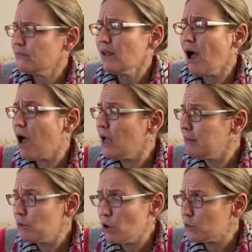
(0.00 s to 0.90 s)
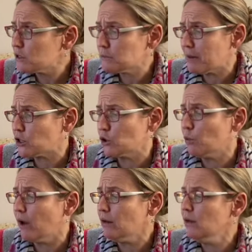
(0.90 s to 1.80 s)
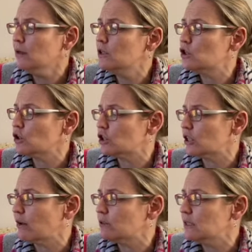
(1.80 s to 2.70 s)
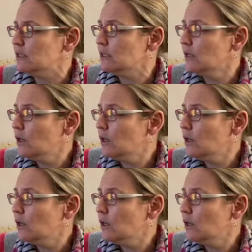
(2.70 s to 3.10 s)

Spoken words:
I'm not the special one, John shouted.